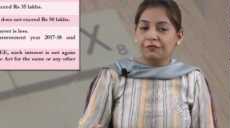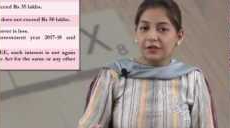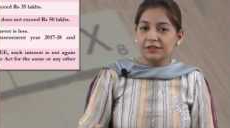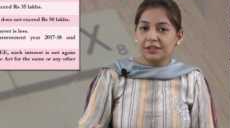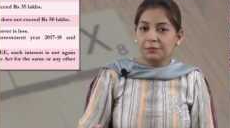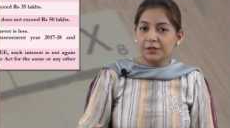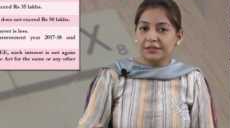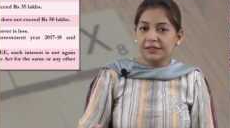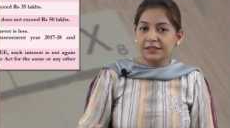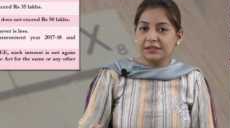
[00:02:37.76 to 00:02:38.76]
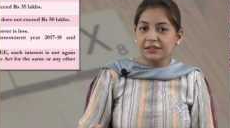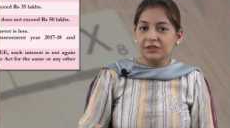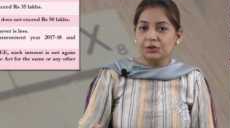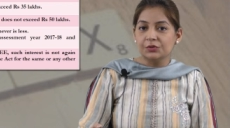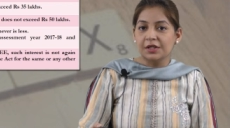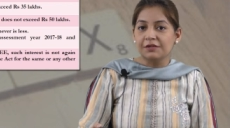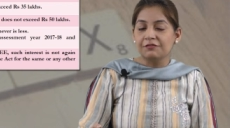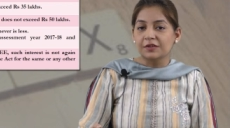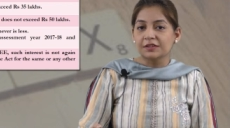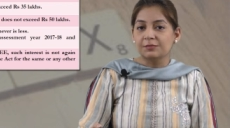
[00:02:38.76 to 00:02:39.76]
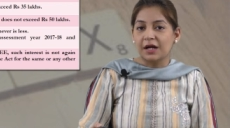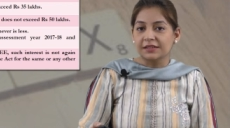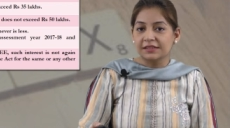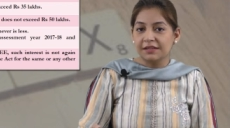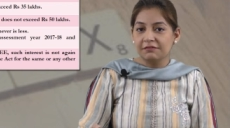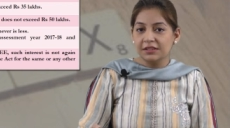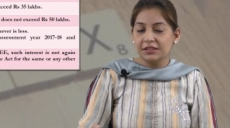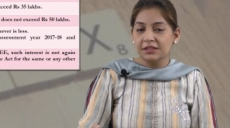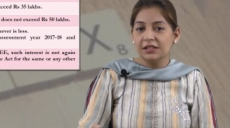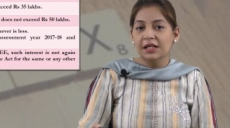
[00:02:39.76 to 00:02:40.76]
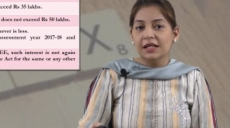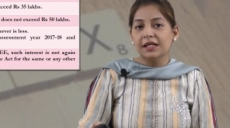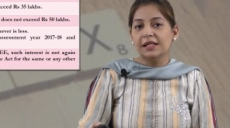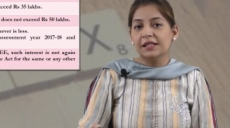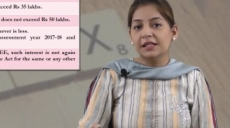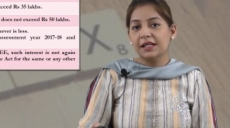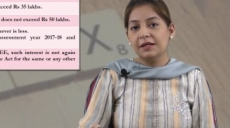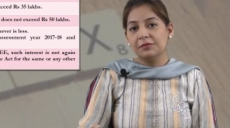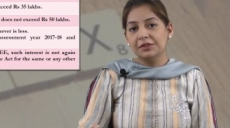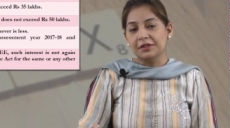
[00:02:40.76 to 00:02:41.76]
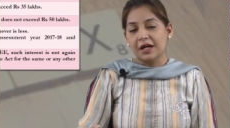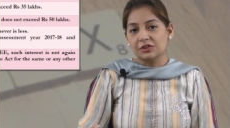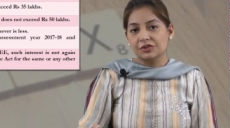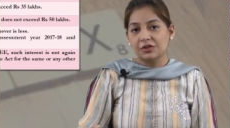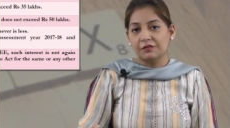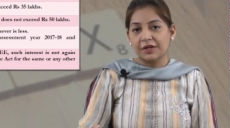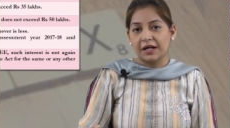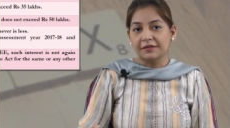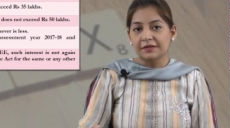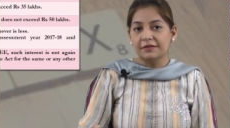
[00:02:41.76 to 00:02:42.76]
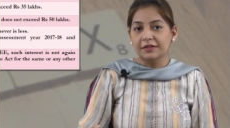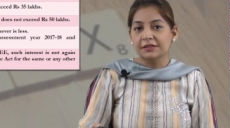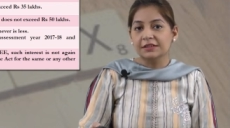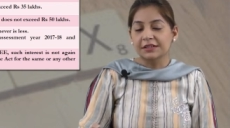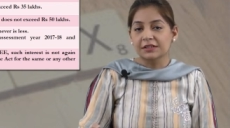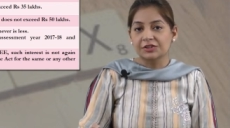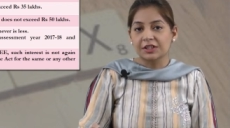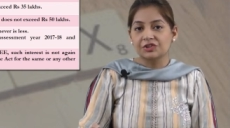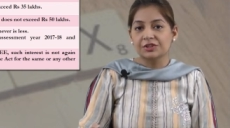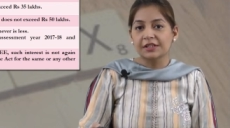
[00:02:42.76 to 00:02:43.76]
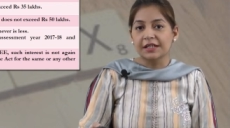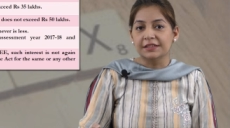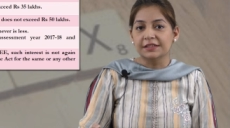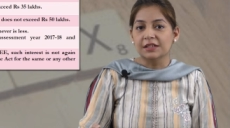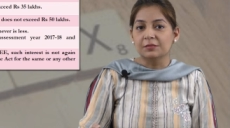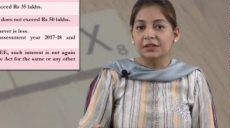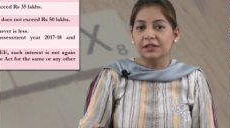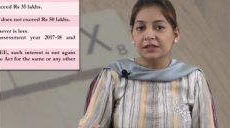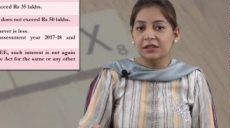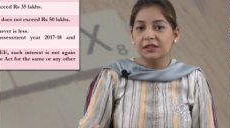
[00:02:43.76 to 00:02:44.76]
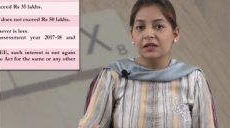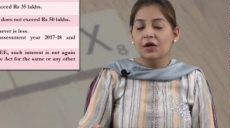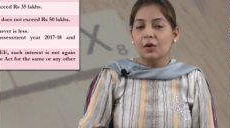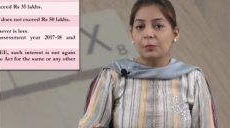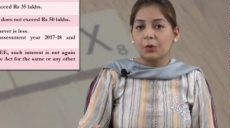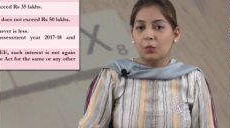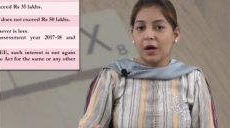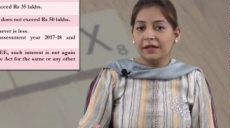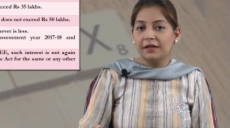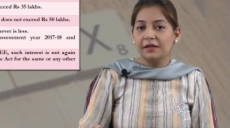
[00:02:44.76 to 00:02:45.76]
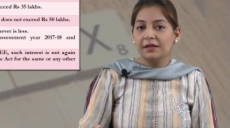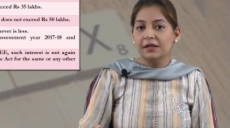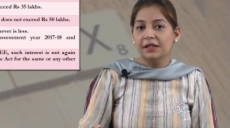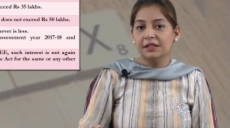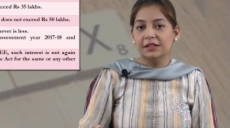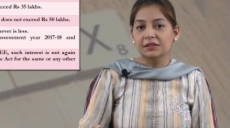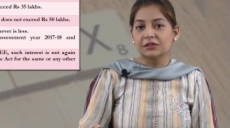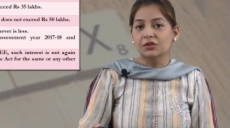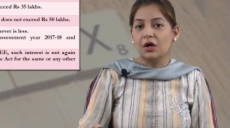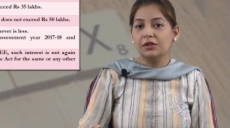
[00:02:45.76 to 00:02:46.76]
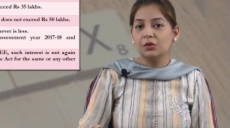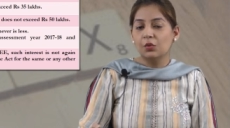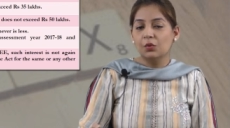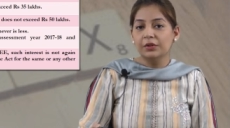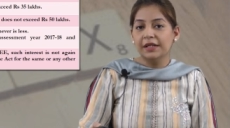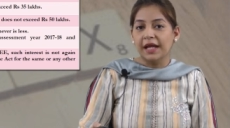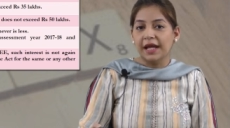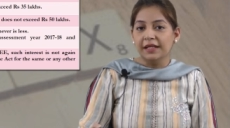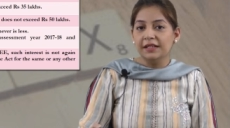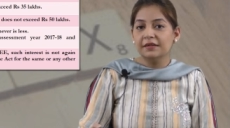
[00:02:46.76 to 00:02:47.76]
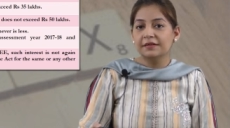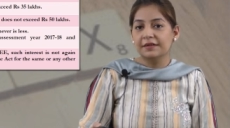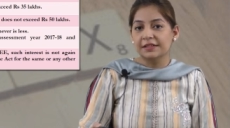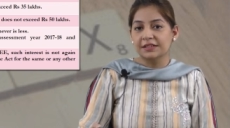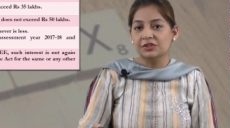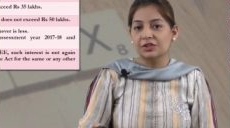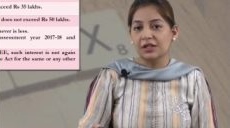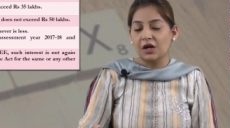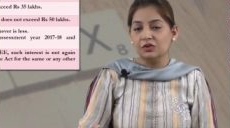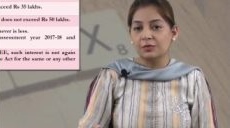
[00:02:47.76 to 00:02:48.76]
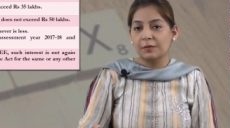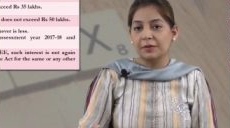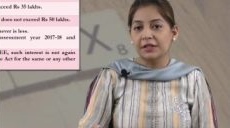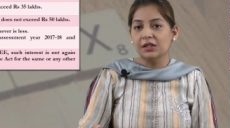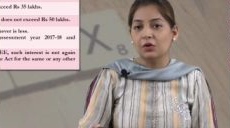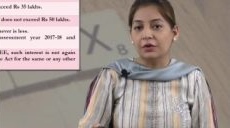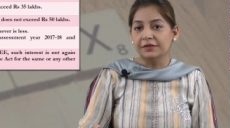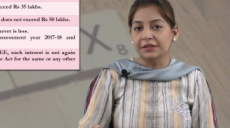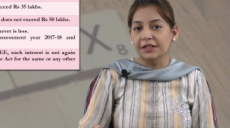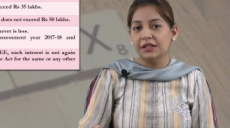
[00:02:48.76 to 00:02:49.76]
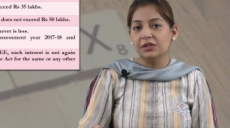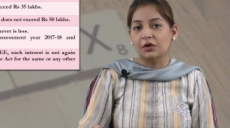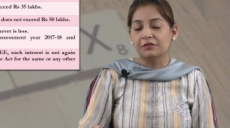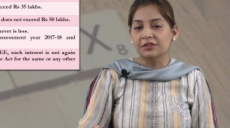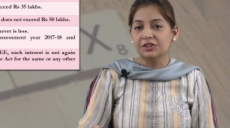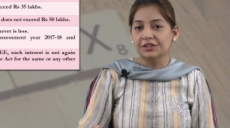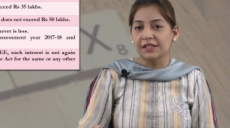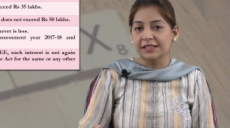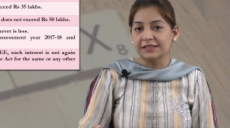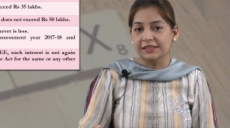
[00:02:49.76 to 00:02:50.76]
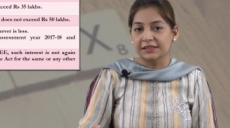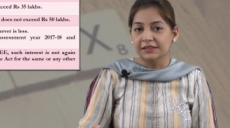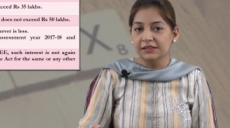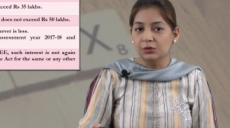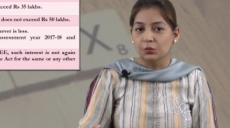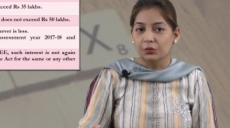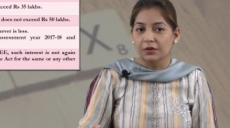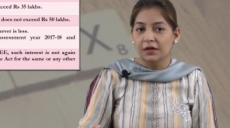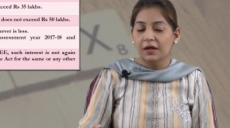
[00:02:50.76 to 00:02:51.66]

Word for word: 1st April 16 to 31st March 17, he can claim the deduction of that interest under section 80 E provided he does not own any other residential house property on the date on which he has taken the loan.